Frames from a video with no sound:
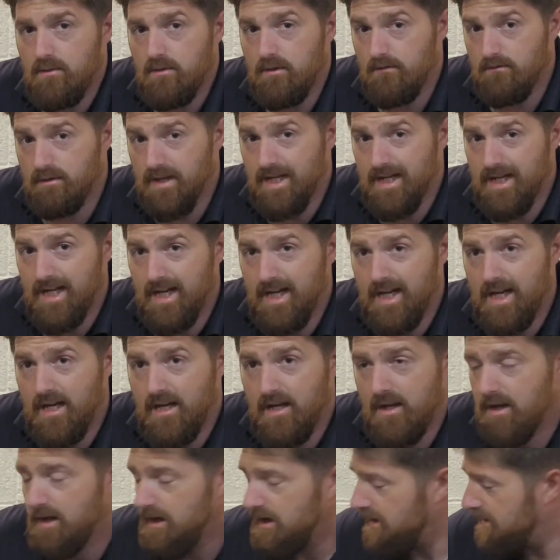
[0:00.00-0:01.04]
and the relay
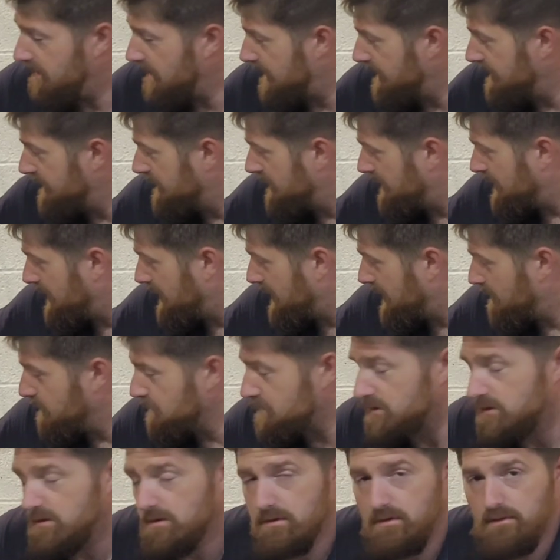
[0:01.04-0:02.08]
then
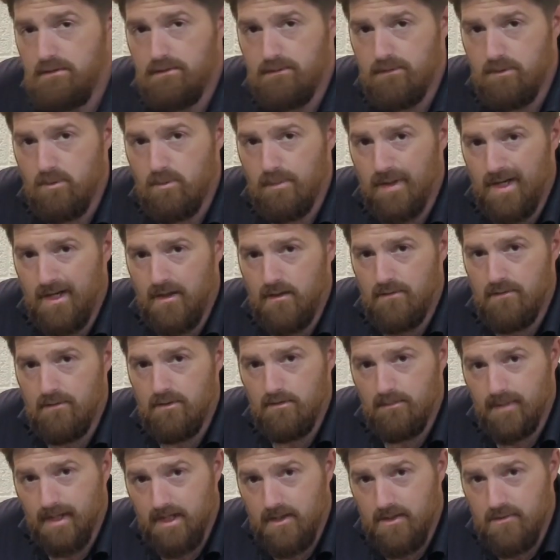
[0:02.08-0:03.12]
allows full power from
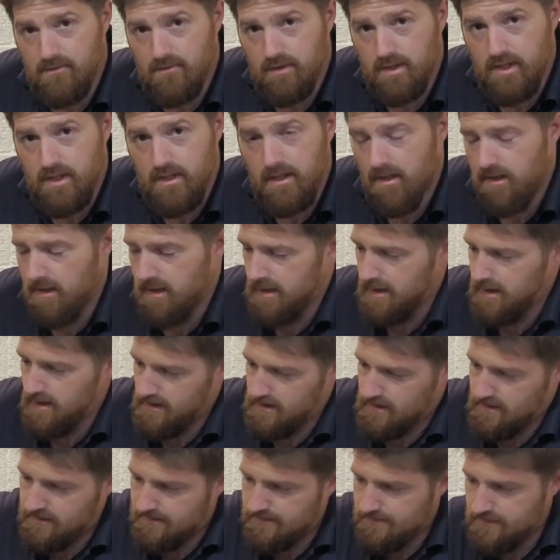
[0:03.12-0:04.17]
the battery
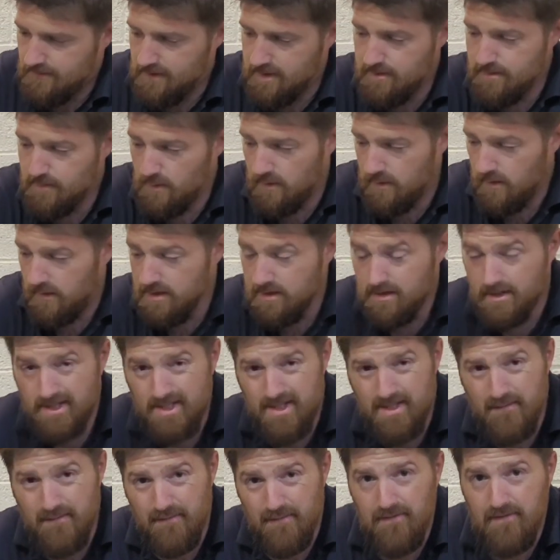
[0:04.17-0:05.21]
to the spotlights,
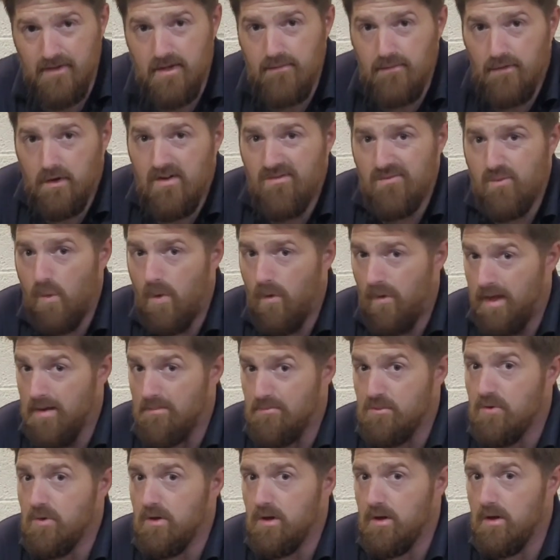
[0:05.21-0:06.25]
because these are 55 watt,
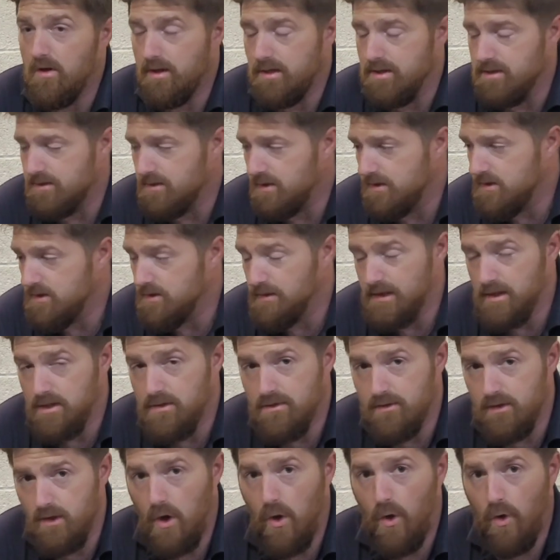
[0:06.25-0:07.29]
they're bright lights, so it
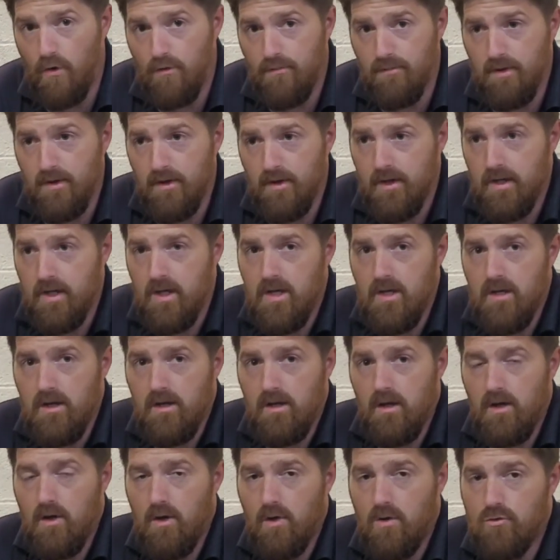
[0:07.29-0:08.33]
loses a lot
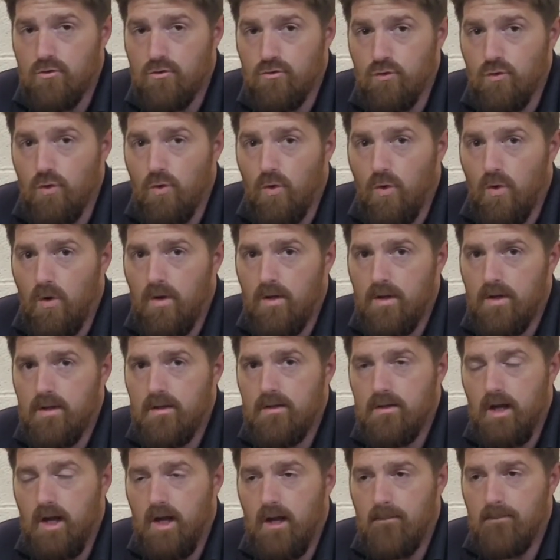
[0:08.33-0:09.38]
of draw,
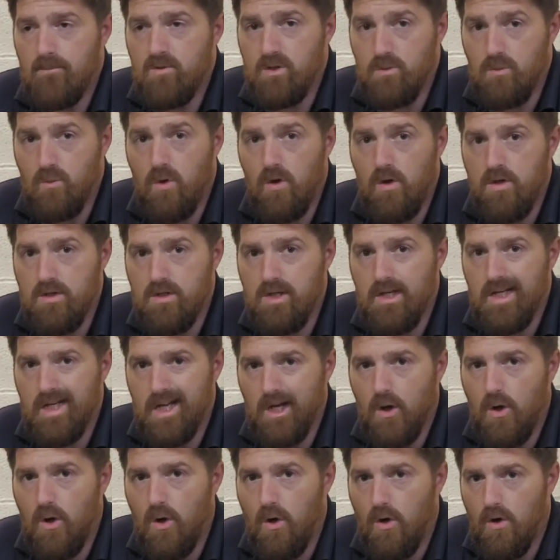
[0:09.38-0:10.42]
so the wire's going to
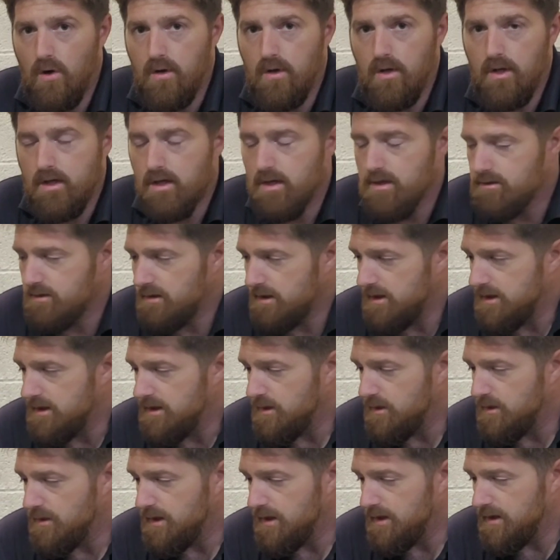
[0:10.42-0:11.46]
get hot. So you
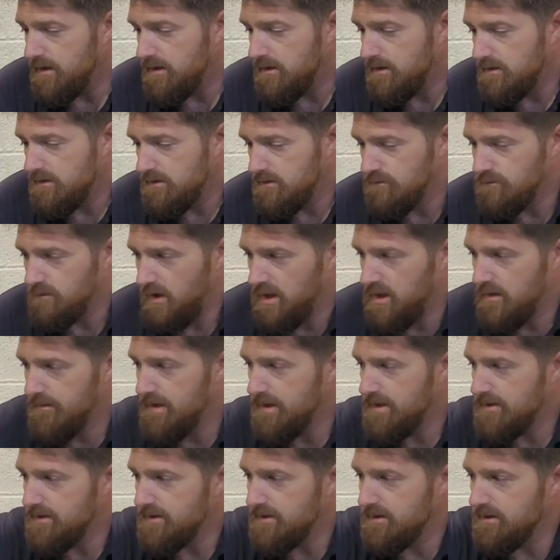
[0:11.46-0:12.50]
don't want to run them
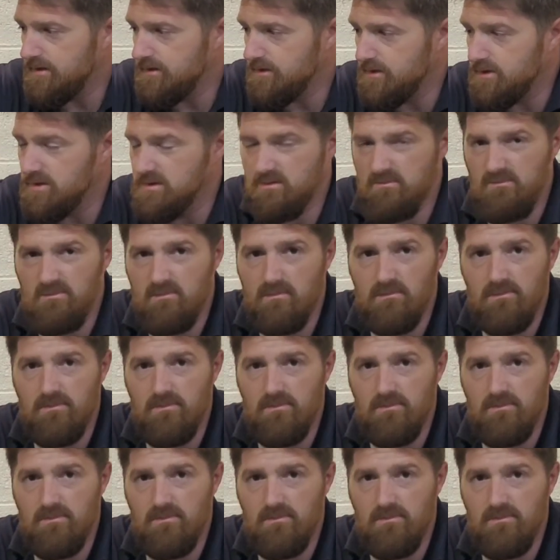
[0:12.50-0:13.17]
into just